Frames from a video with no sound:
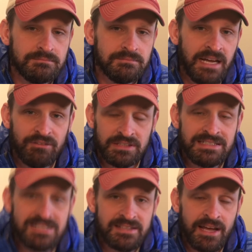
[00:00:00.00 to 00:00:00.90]
heavily
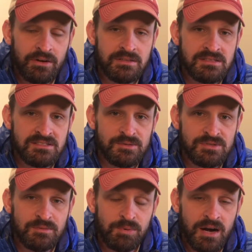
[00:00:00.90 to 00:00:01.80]
discounted since it was
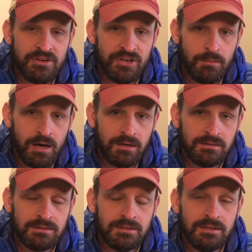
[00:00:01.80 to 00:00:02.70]
the prior year model.
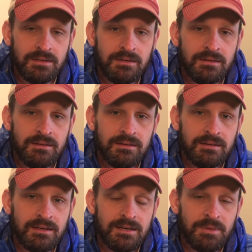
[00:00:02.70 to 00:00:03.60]

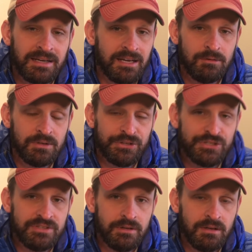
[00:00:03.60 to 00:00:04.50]
I got a really
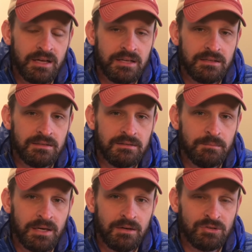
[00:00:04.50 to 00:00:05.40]
good deal on it.
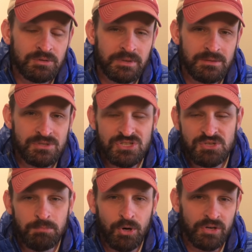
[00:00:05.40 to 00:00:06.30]
But ultimately, it was
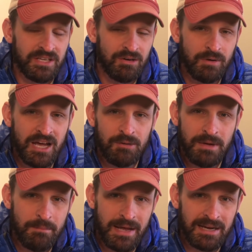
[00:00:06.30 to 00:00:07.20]
just bulky around my
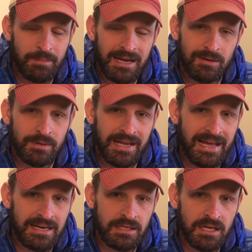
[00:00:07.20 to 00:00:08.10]
backpack when I
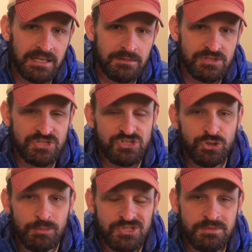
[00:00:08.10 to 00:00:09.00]
had it on. It was just too much